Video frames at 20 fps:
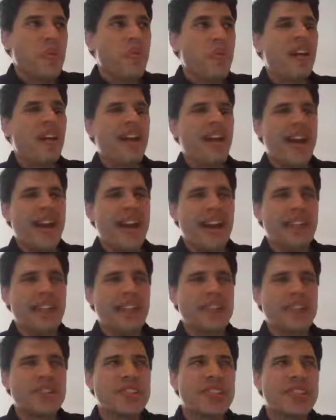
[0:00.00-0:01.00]
Well, I'd
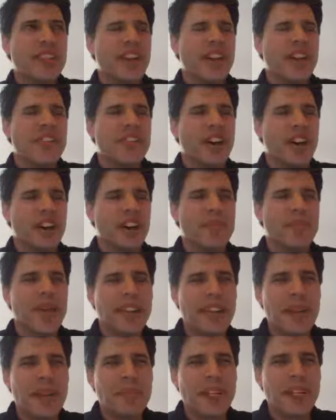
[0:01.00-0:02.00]
love to say that I thought up
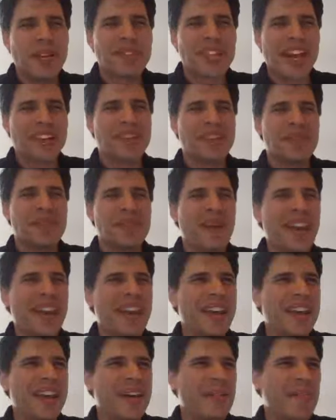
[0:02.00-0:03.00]
that name, but that was actually
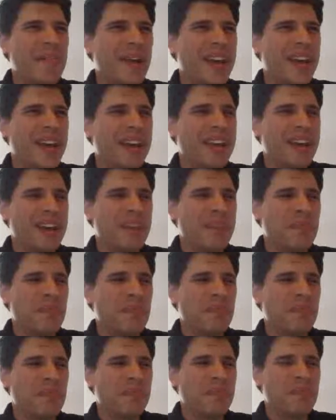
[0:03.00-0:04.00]
my
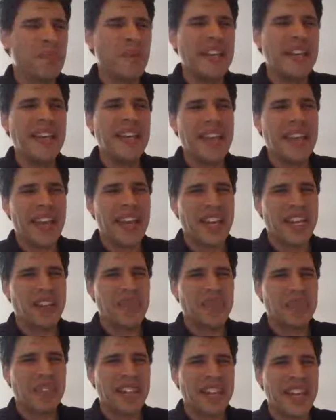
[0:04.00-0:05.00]
speaking
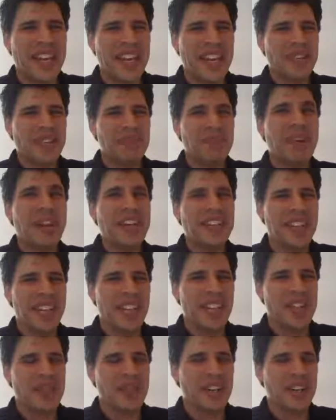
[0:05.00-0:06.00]
engagement agent, Mike
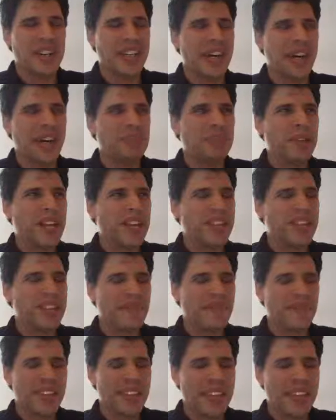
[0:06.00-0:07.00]
D'Andrea, God bless
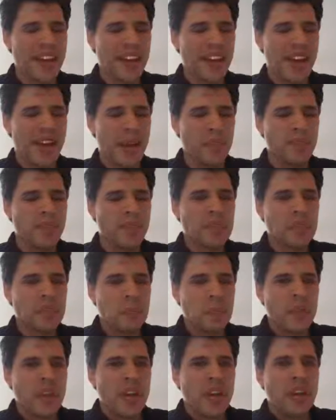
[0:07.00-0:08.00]
him.
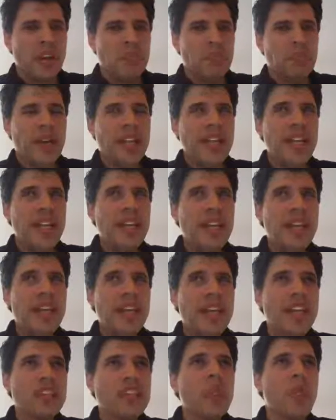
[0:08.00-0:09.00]
But
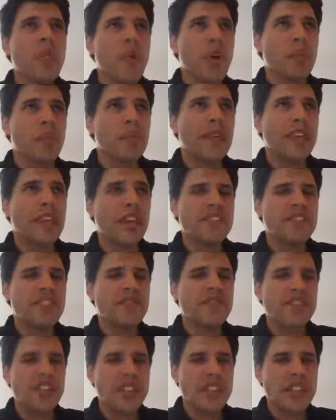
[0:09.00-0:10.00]
it is a war because
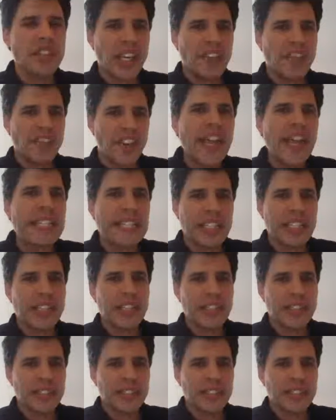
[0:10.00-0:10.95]
it feels like a fight.